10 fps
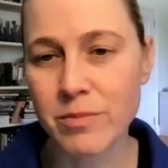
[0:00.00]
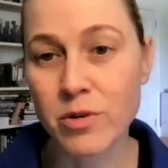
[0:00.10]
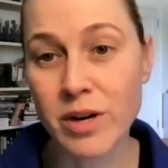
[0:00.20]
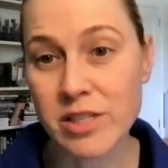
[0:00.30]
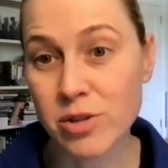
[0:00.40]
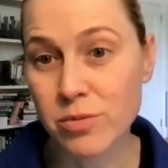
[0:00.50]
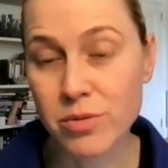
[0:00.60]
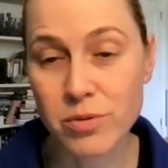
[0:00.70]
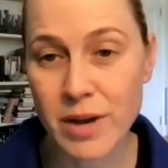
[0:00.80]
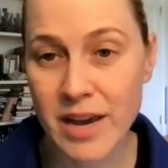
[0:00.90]
grades
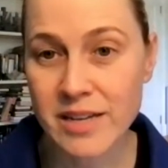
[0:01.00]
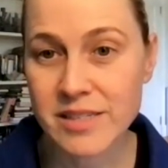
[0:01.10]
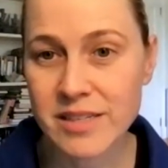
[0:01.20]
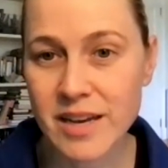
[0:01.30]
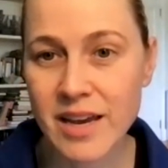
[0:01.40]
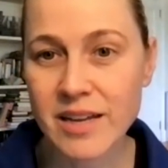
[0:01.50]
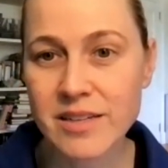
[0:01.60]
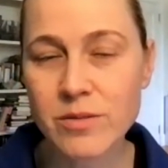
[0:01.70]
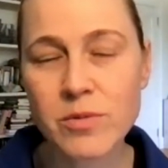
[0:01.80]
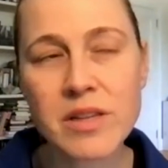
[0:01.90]
through eight,
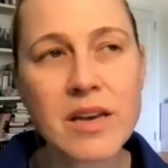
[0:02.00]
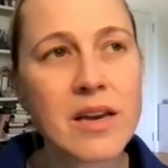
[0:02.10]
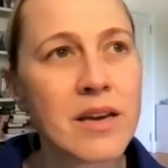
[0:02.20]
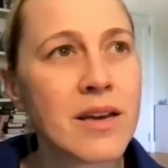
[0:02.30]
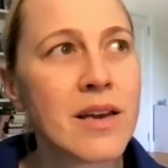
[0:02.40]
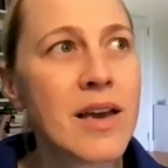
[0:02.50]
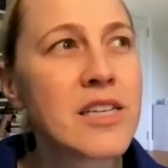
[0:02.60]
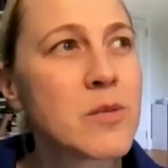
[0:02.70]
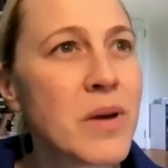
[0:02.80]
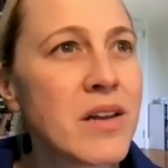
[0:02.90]
and really
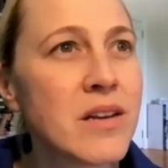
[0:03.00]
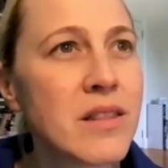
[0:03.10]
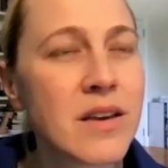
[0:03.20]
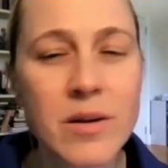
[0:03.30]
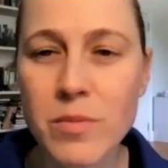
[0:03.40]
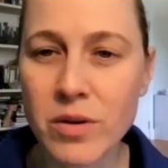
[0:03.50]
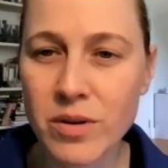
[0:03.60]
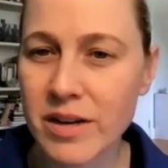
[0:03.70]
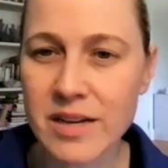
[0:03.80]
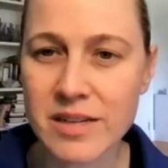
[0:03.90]
expanding the
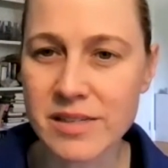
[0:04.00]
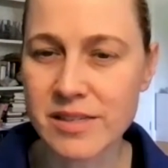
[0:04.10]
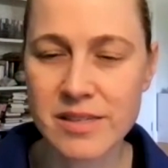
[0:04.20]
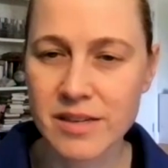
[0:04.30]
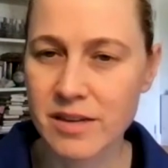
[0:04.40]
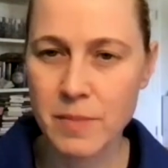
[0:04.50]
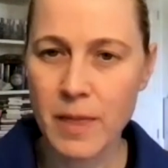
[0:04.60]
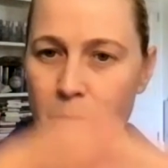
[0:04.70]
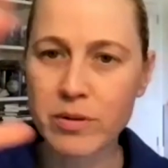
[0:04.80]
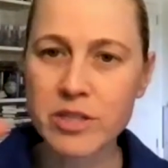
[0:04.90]
community's
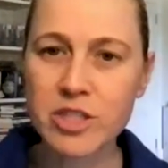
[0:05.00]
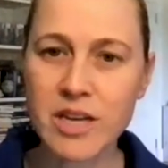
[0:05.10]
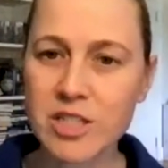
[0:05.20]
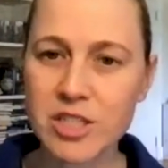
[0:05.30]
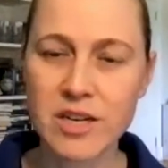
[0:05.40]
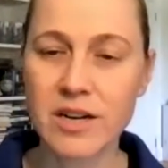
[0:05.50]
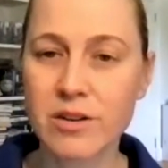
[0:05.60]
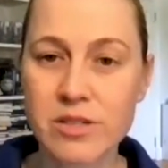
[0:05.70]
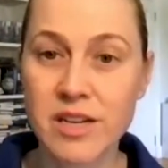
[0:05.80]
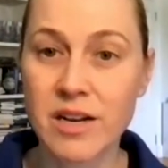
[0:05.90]
appreciation and
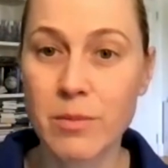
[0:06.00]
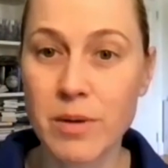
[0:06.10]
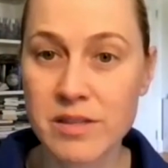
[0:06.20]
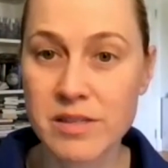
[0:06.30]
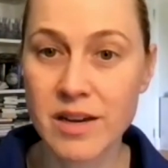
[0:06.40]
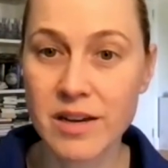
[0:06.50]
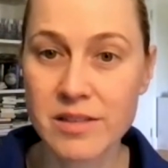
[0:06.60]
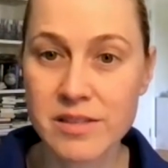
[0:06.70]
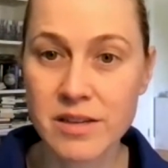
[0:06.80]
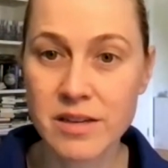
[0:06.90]
understanding about
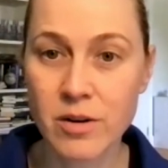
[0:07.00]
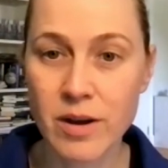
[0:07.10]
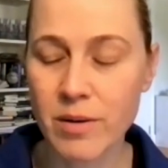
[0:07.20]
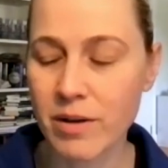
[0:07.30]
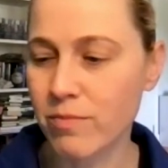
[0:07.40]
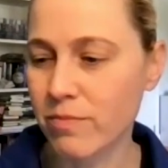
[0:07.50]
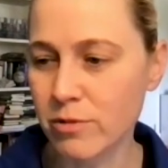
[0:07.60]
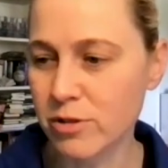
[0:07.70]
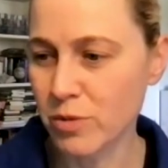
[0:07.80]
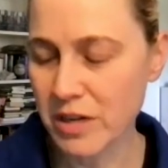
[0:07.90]
science. You know, I
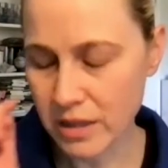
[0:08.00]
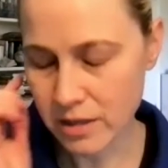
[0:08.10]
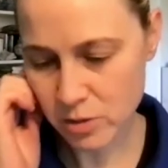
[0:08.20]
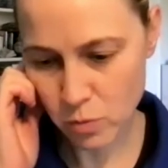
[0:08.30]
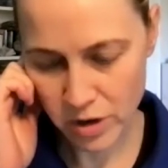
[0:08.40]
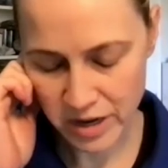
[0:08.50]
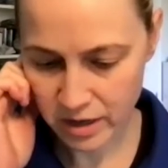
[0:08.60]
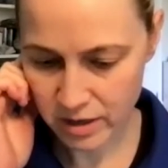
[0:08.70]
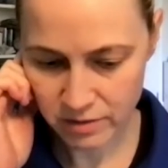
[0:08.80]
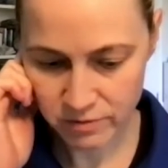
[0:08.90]
was reading this
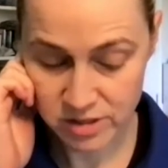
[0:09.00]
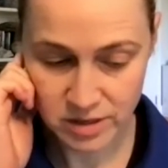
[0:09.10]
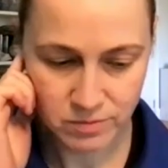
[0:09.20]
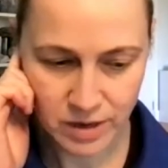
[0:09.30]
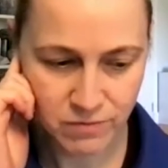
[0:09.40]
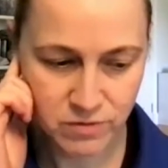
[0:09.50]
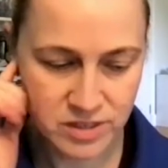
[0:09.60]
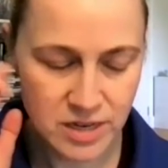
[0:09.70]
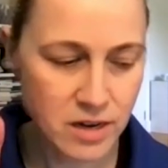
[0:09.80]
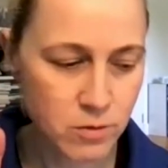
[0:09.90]
morning. I
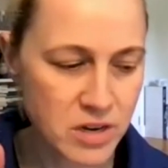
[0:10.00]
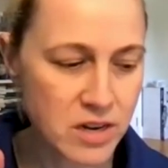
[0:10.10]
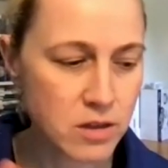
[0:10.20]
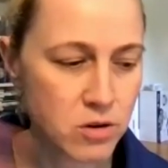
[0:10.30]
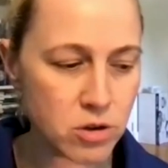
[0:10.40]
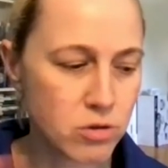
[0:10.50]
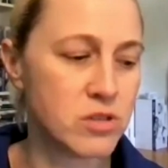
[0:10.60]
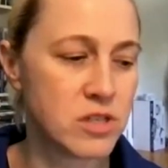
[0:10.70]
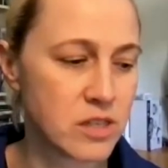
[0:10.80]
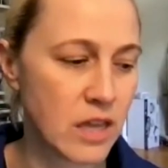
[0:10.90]
decided reading the
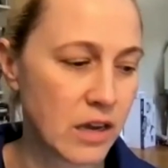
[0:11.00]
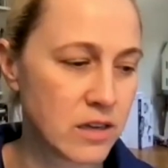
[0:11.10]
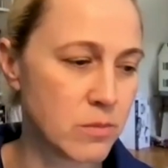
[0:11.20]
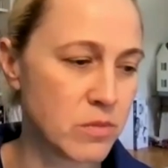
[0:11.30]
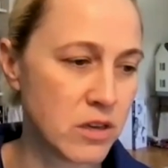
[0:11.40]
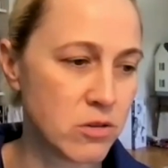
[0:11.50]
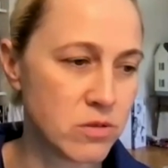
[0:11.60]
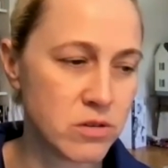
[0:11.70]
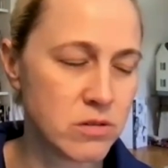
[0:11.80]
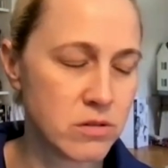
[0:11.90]
news is like something you
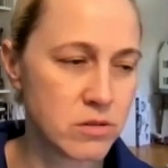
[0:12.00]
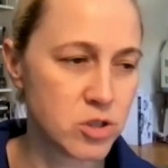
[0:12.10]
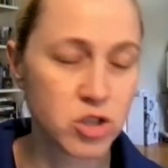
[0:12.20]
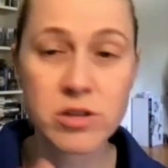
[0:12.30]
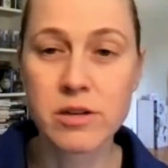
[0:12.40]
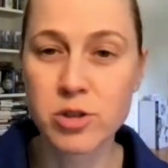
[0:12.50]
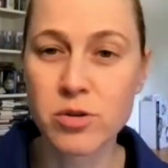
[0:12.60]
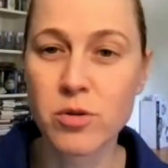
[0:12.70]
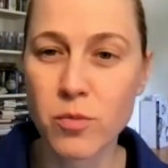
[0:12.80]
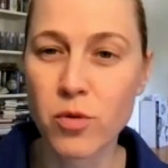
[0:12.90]
shouldn't
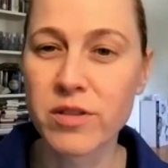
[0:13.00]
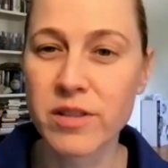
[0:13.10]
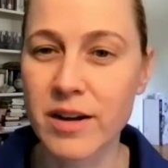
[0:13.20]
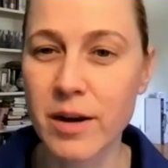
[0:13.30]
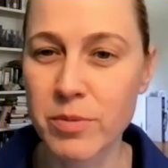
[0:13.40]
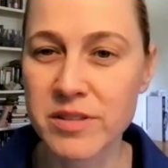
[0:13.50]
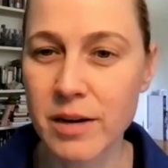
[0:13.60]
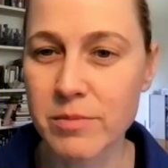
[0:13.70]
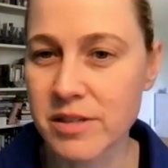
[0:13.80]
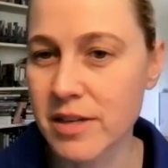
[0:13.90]
do more than a couple
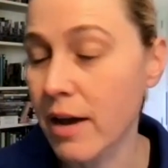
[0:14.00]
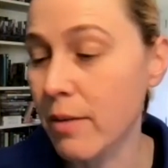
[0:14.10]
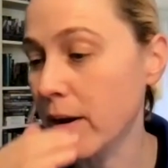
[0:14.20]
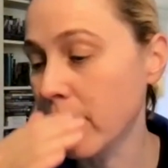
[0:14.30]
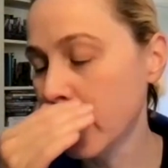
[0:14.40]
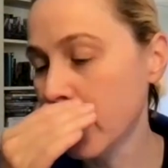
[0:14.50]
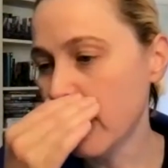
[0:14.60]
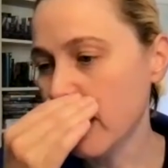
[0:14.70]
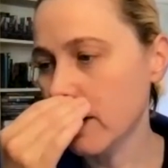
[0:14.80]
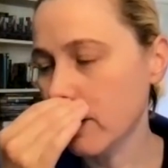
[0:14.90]
times a day. But,
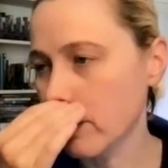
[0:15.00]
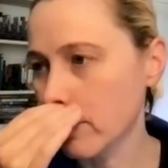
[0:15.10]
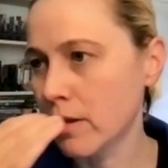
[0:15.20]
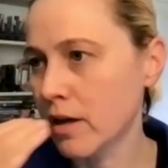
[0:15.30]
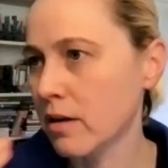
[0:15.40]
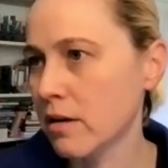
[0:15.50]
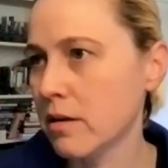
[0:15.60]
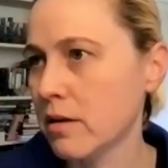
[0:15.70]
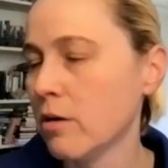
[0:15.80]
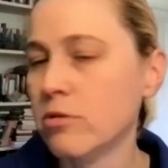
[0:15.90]
you know, that
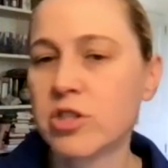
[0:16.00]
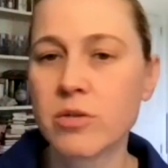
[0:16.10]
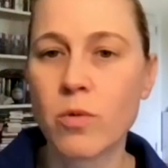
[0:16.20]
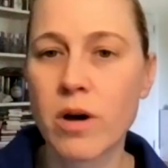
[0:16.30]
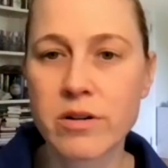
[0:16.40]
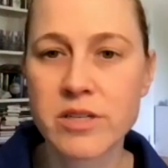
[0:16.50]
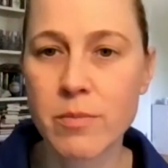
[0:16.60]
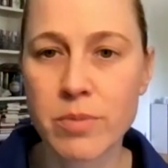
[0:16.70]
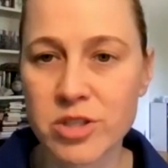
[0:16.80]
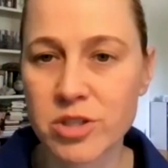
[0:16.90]
ocean water
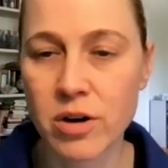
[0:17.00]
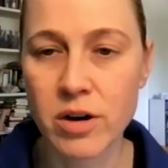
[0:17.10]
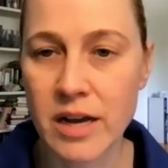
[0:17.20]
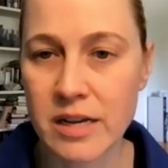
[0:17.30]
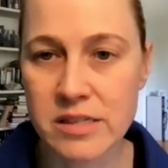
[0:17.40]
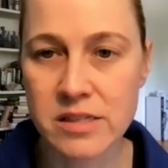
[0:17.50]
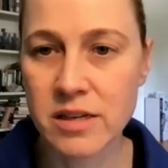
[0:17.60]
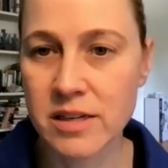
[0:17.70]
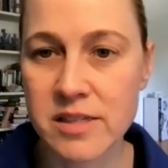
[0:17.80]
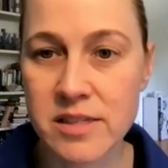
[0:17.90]
temperature has
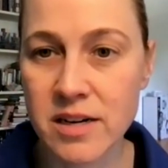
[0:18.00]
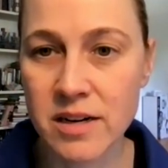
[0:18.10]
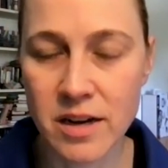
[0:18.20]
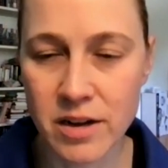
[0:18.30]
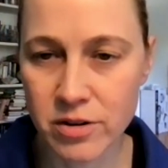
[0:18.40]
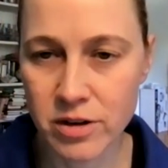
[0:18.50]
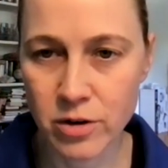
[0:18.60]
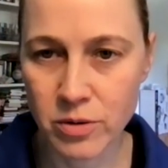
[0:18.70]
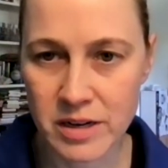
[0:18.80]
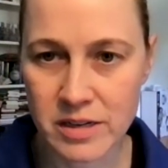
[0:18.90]
exceeded 100
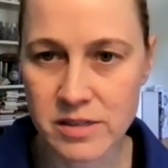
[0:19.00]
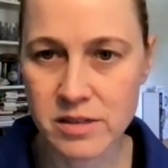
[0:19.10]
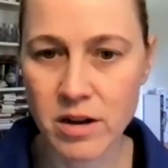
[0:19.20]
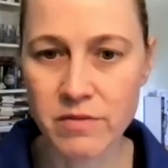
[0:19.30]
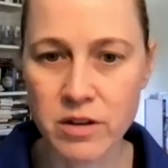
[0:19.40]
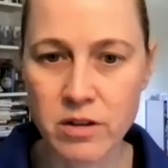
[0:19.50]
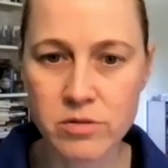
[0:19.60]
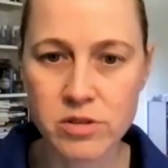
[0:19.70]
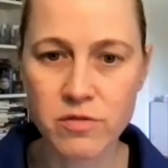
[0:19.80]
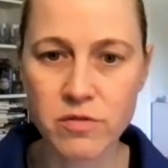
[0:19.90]
degrees off the
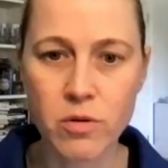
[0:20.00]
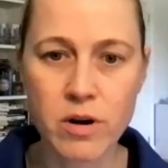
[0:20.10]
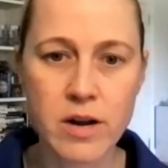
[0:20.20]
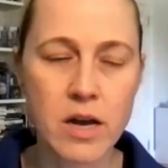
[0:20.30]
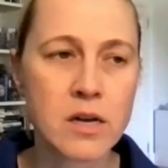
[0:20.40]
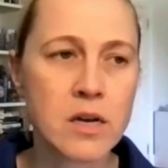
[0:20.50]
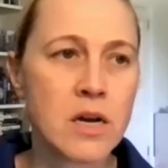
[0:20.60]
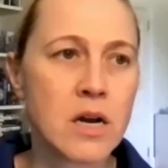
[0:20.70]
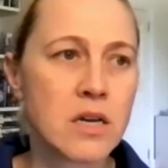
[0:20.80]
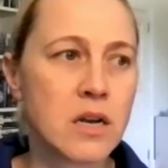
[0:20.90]
coast of Florida.
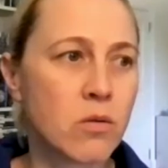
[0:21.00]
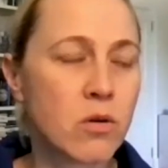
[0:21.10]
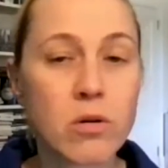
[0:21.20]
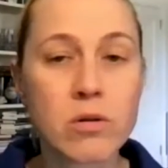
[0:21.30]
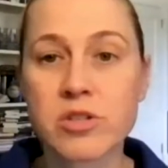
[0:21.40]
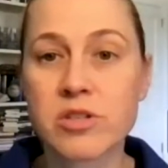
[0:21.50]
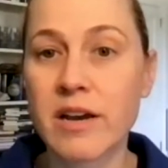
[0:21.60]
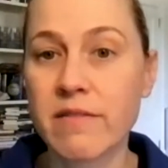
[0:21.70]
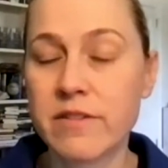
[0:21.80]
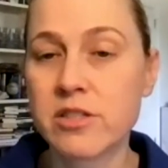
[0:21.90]
You know, corals are
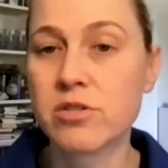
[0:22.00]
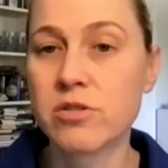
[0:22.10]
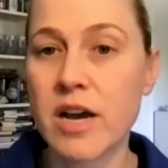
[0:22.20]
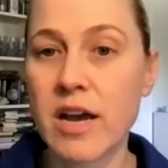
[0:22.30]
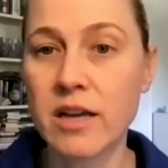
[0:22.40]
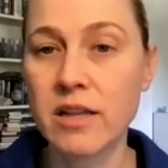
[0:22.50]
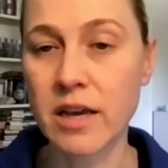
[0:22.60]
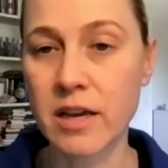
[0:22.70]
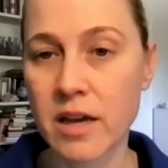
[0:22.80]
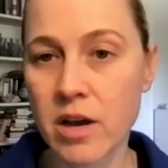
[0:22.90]
dying, fishes are dying.
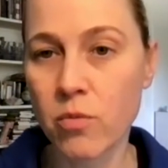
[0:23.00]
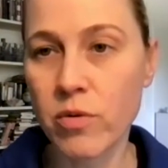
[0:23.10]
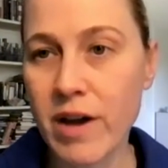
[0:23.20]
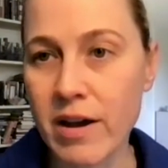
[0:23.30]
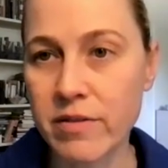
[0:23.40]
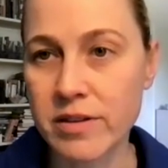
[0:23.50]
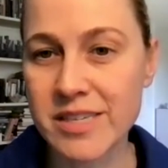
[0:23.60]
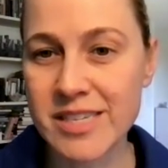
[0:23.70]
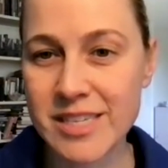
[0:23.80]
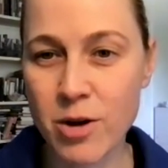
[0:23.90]
Like, we have
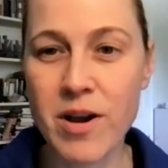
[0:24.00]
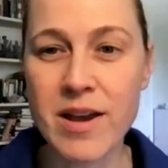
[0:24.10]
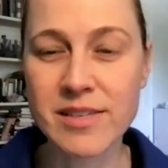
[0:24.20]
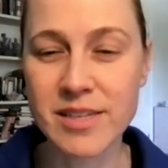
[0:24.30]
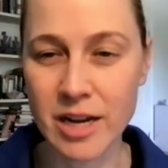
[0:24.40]
serious